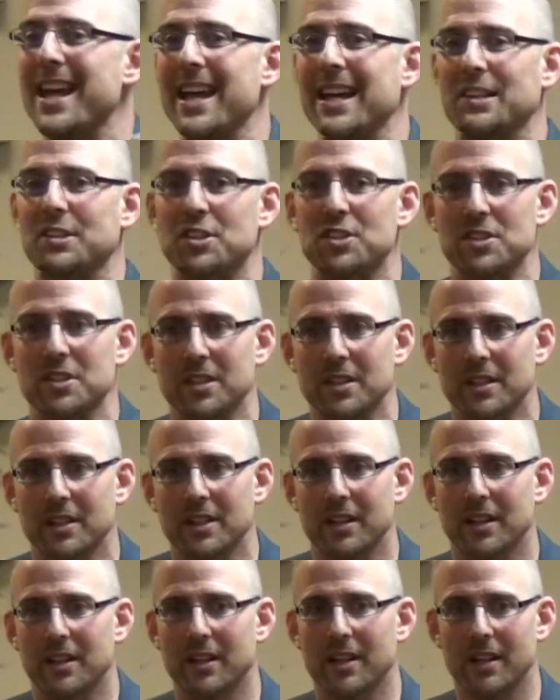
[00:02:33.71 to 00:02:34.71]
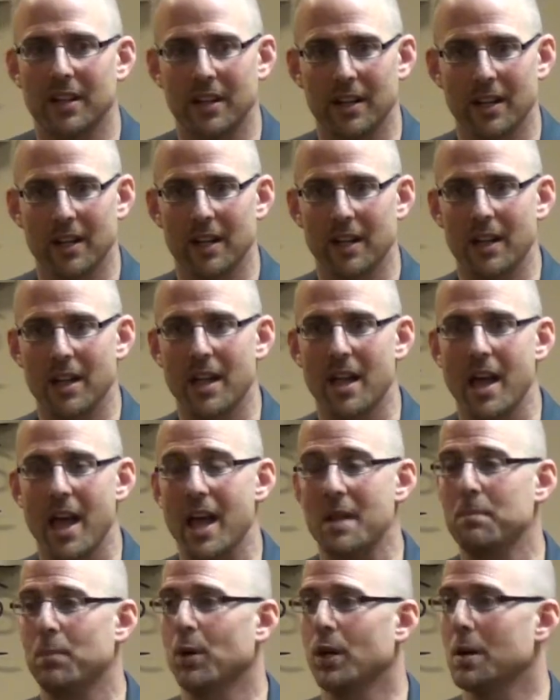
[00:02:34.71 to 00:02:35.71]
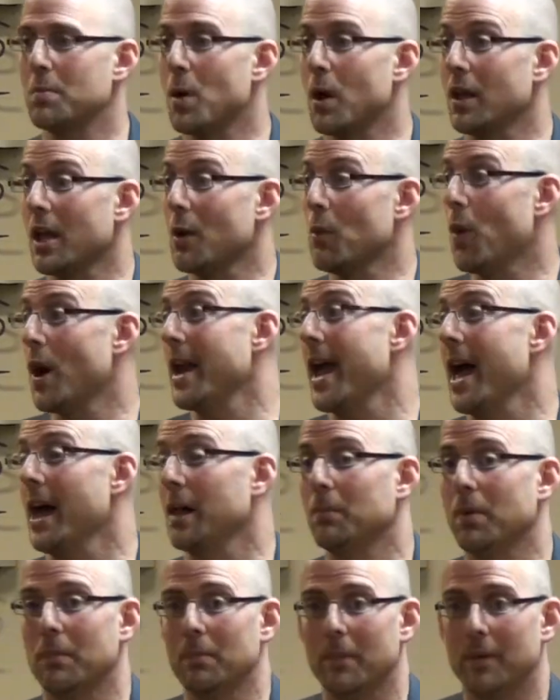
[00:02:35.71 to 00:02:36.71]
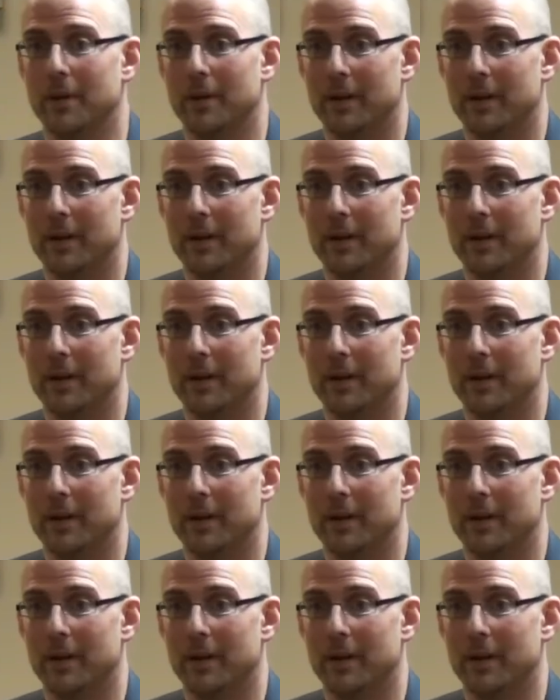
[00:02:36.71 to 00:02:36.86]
hits and put them all on one album?